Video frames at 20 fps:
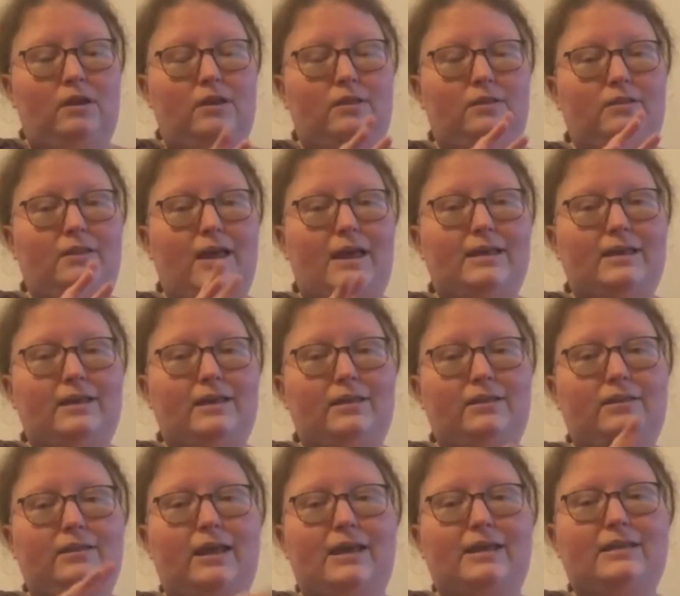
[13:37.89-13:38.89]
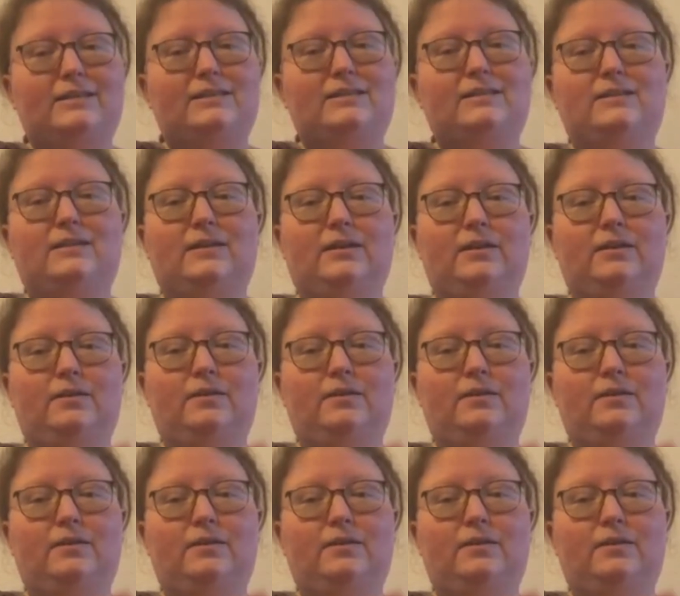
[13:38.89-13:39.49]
less